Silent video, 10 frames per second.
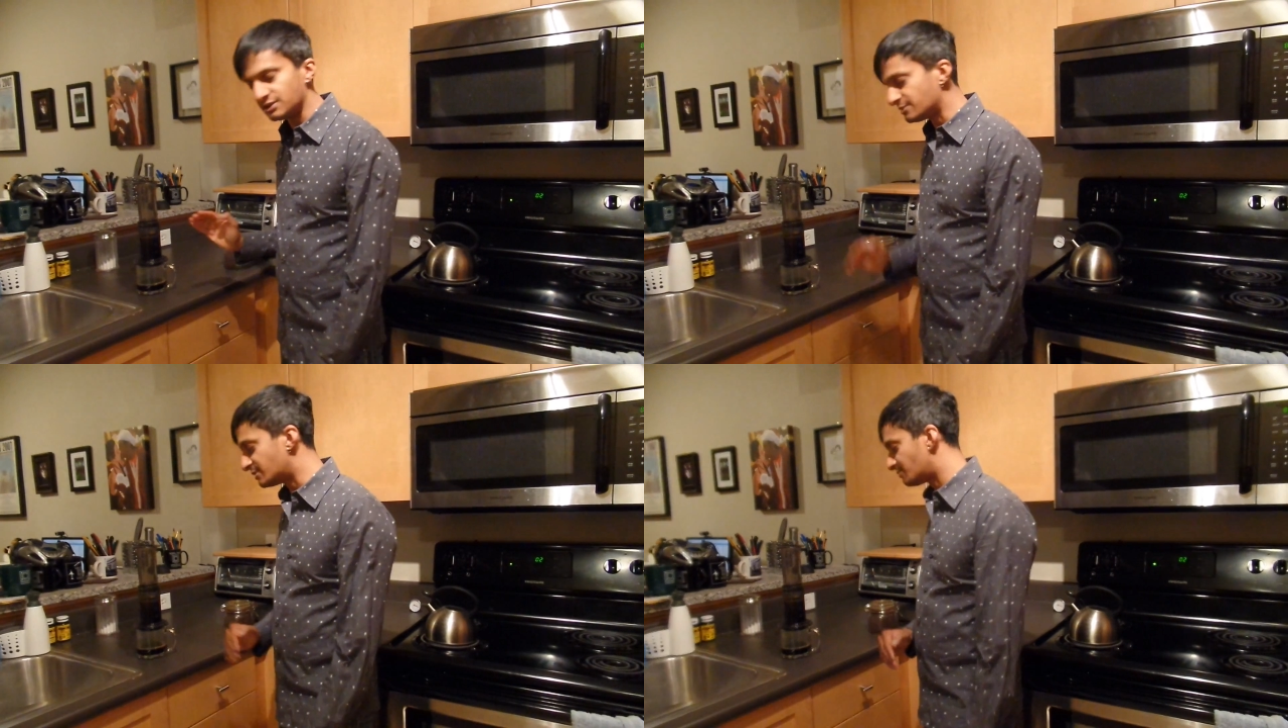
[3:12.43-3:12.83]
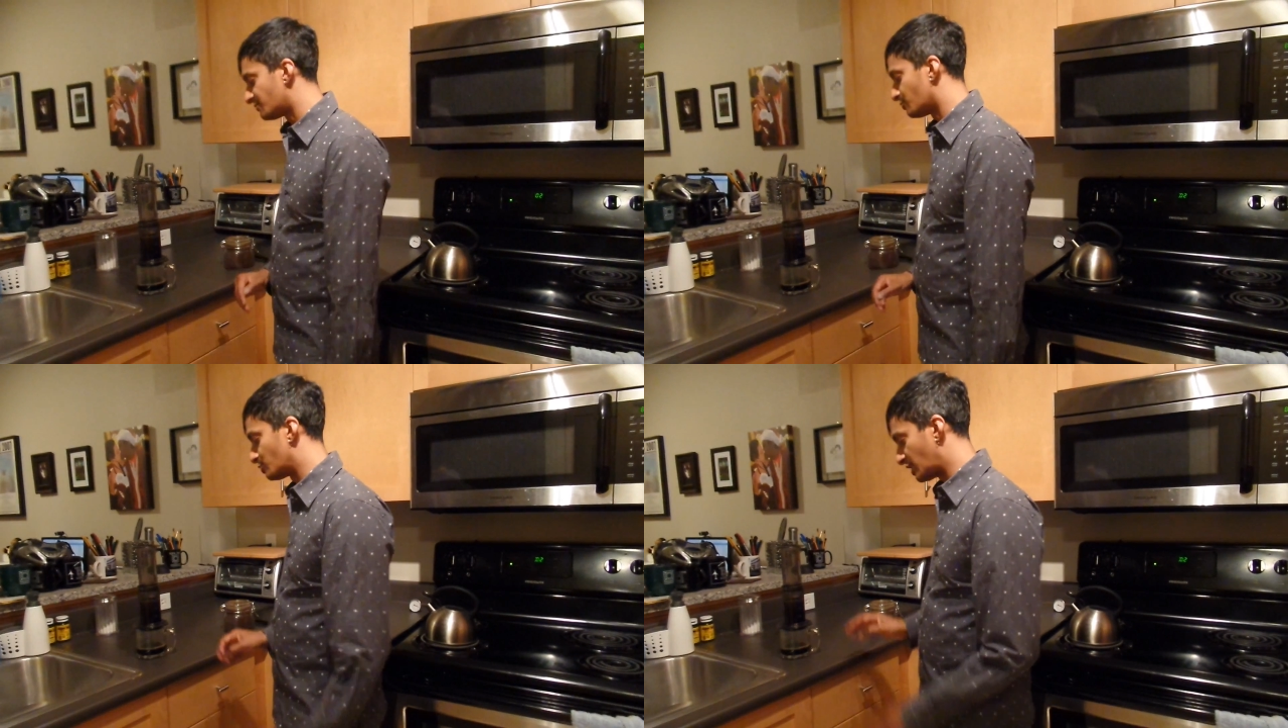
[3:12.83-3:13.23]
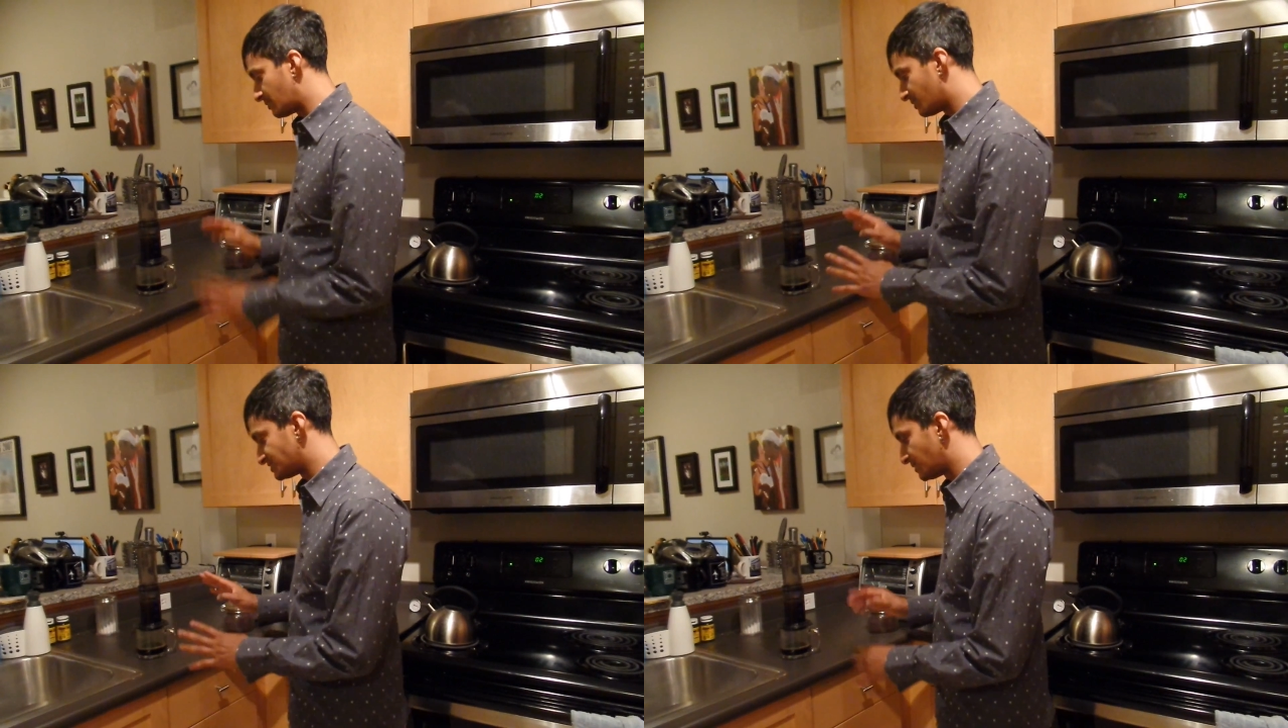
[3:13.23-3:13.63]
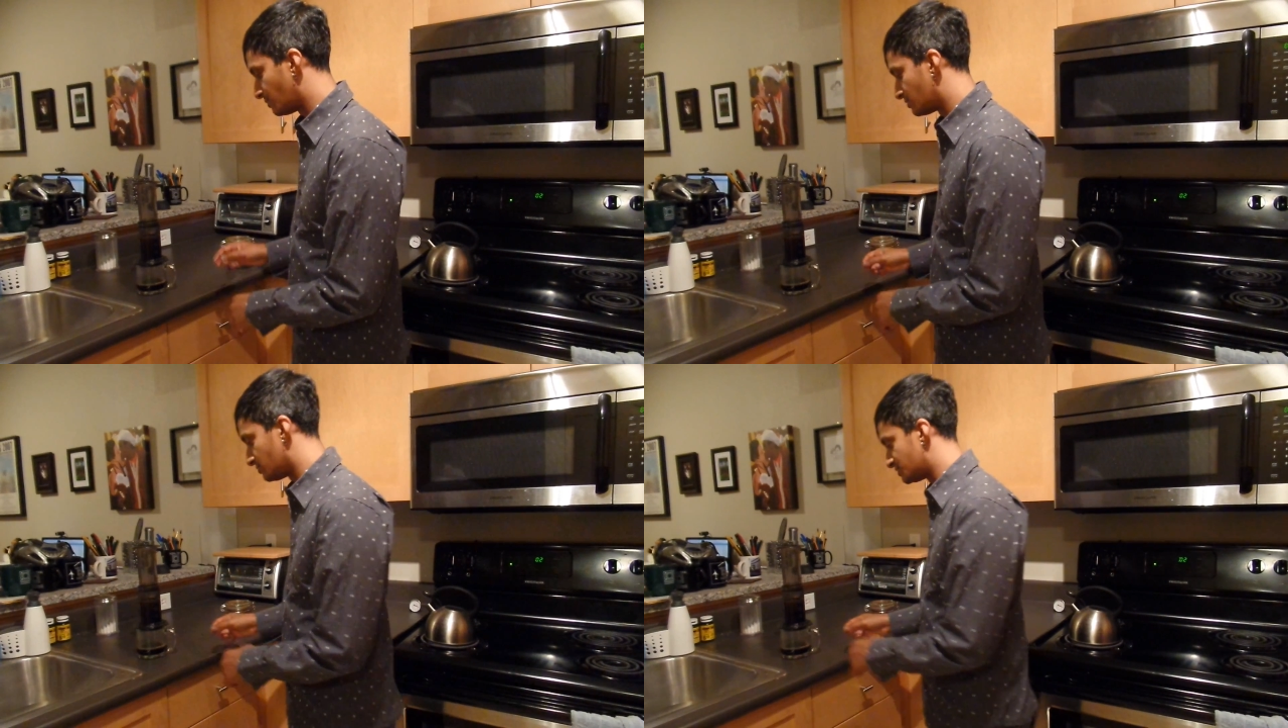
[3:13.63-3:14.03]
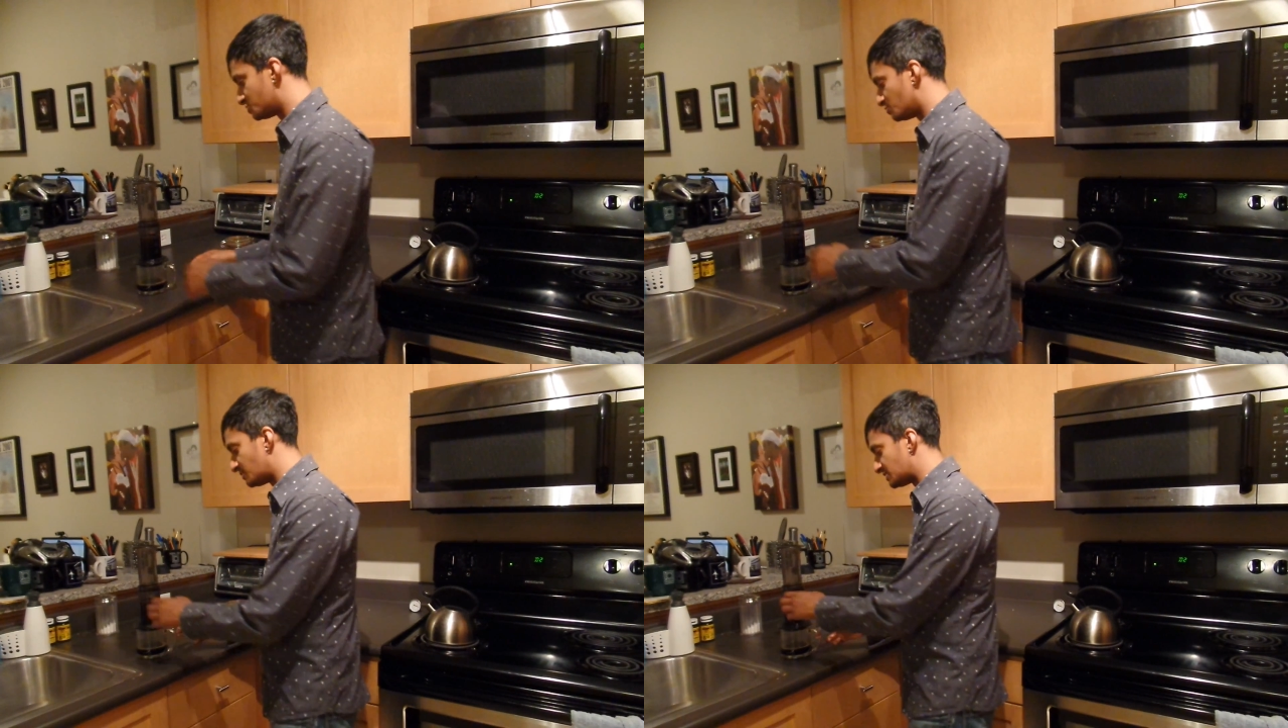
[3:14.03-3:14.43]
a little bit before that because I want only
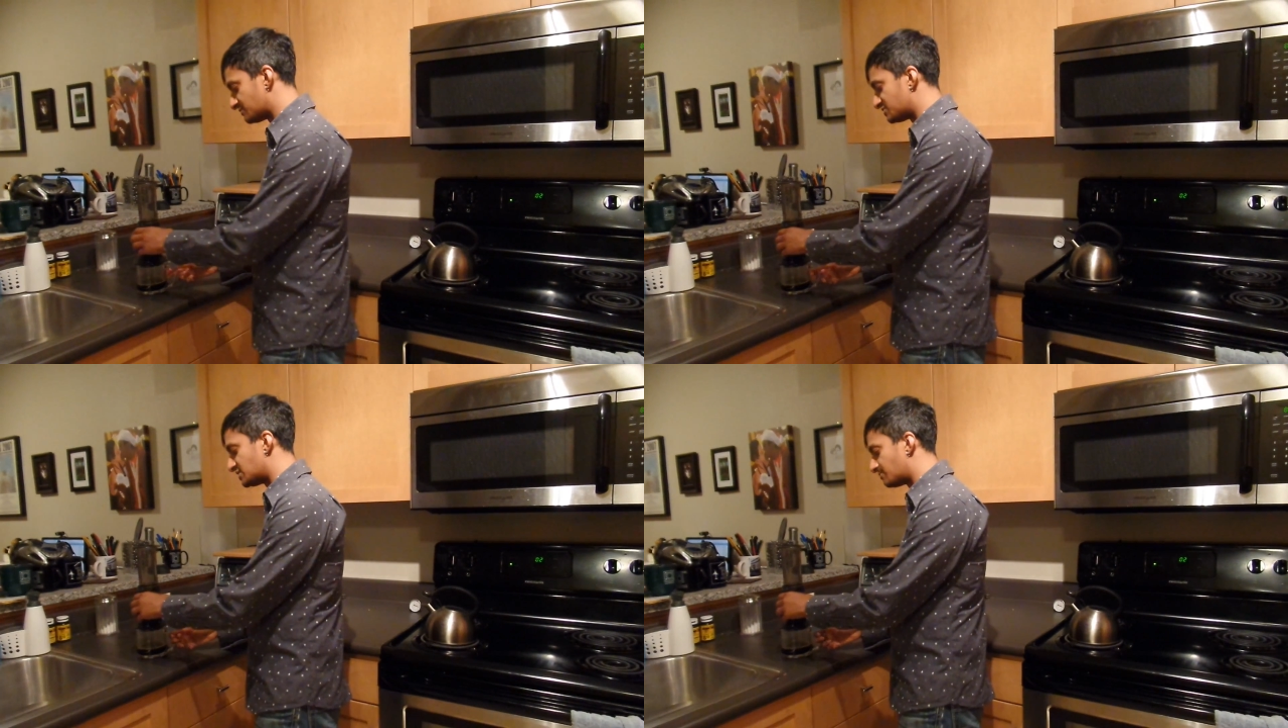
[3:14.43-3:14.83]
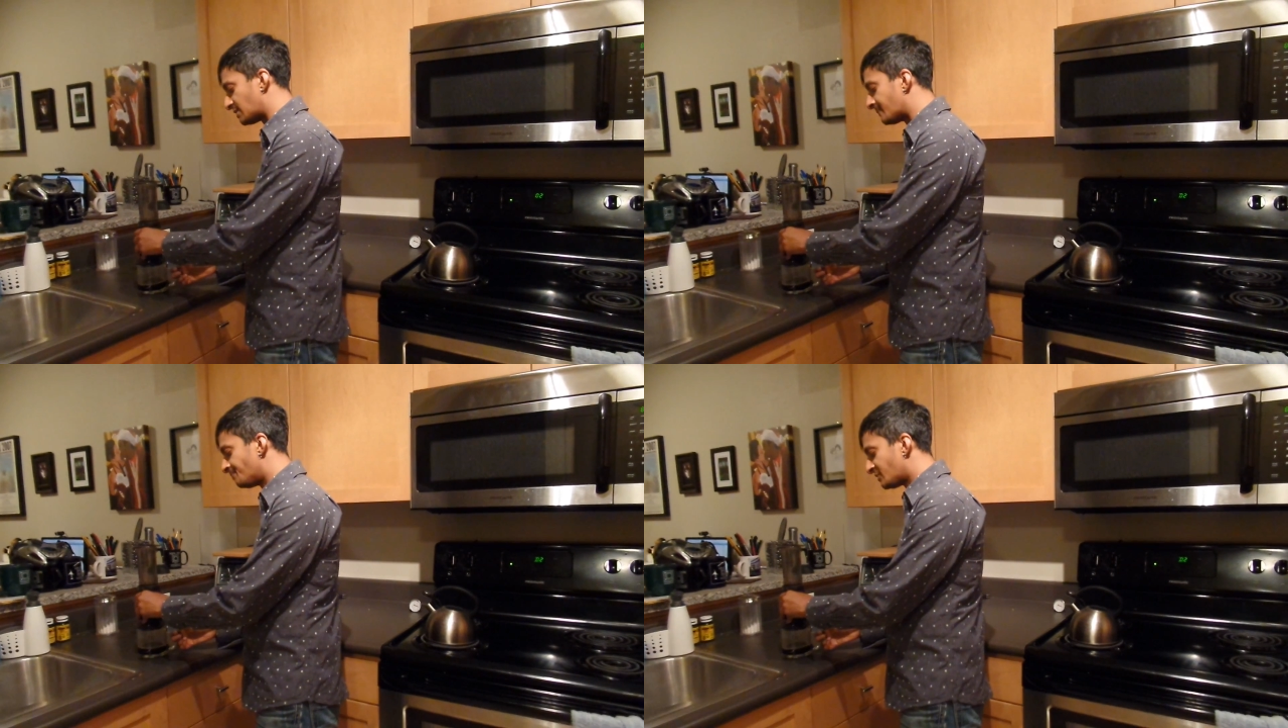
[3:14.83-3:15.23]
2 minutes of steeping.